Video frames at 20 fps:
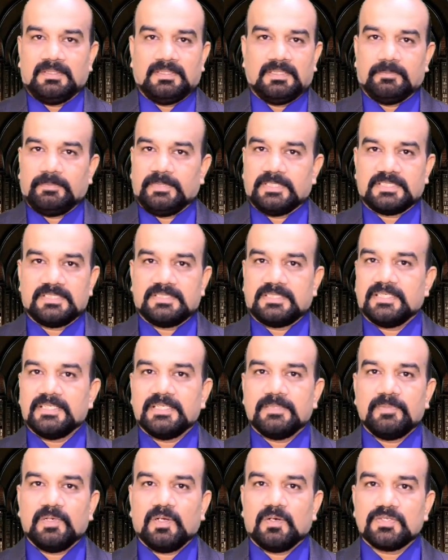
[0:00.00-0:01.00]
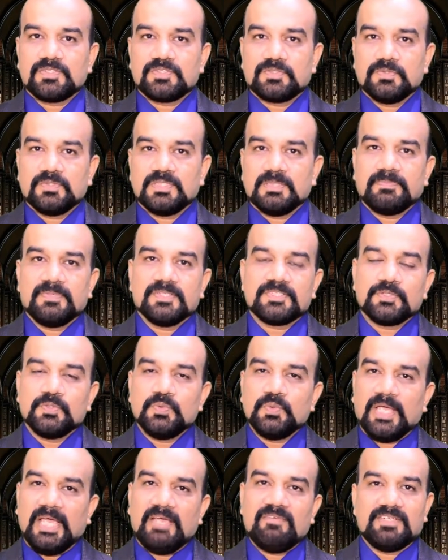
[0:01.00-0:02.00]
The person said it belongs to the person
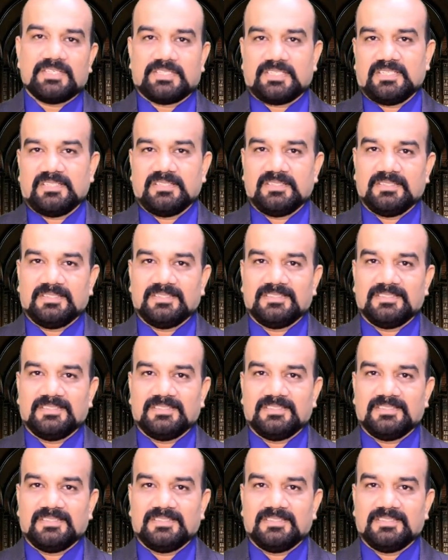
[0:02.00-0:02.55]
who gave it.